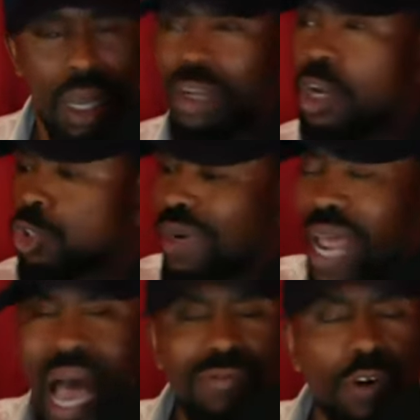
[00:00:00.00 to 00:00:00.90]
because you
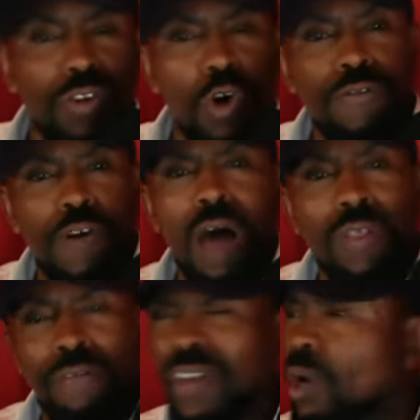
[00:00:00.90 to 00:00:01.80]
didn't have a real
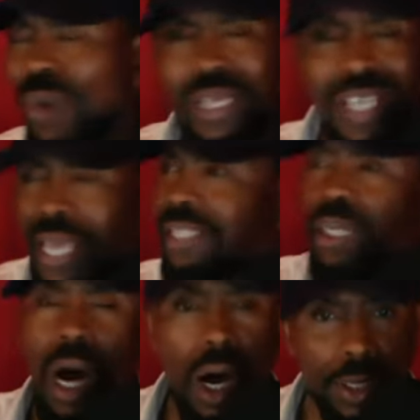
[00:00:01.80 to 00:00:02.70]
father figure. Where's he? He's
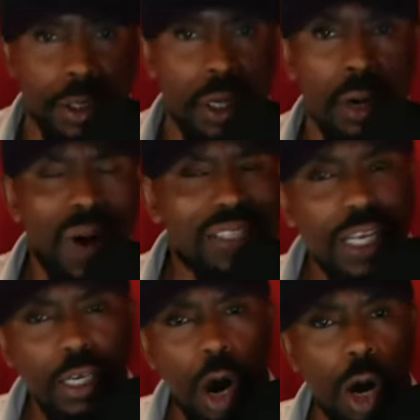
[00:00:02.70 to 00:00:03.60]
gone. Why is
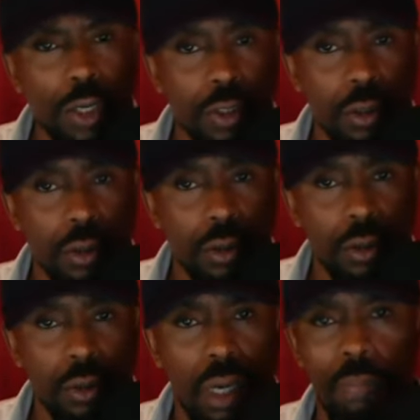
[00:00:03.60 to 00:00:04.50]
he gone?
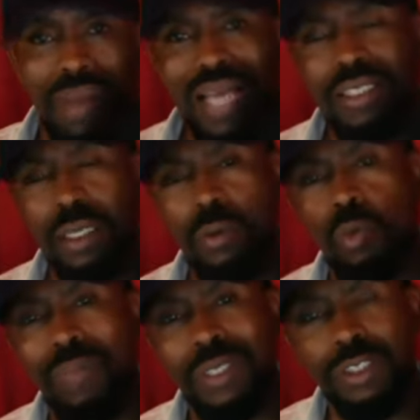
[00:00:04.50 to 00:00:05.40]
A masculine
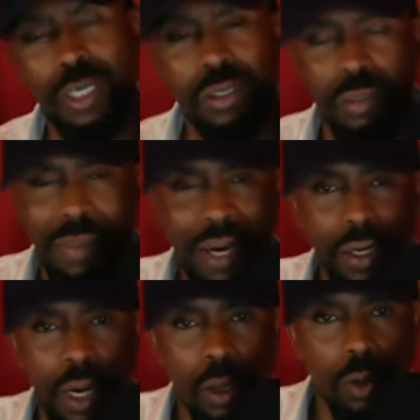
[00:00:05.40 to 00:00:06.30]
woman chased him out of
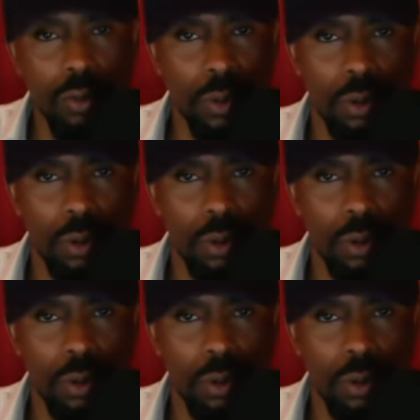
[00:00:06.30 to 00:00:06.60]
the home.